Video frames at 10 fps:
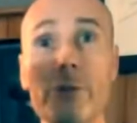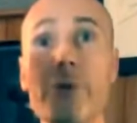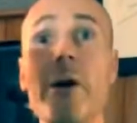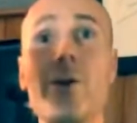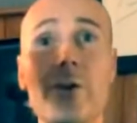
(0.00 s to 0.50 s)

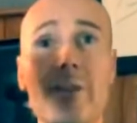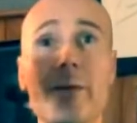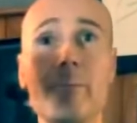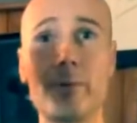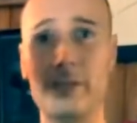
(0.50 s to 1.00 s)
So now you get
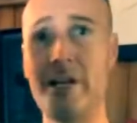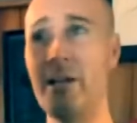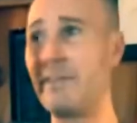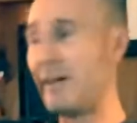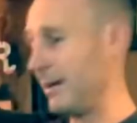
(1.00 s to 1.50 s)
them
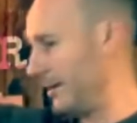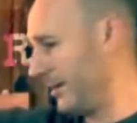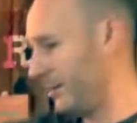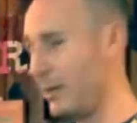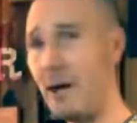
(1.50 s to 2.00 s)
yelling that
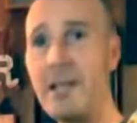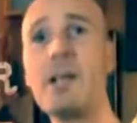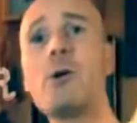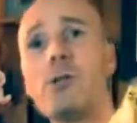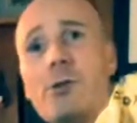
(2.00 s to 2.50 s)
it's not
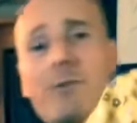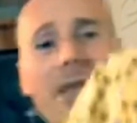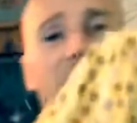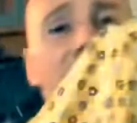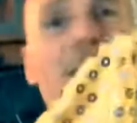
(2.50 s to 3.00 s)
here, it's over
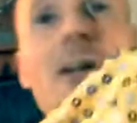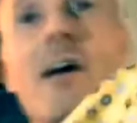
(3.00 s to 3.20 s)
here.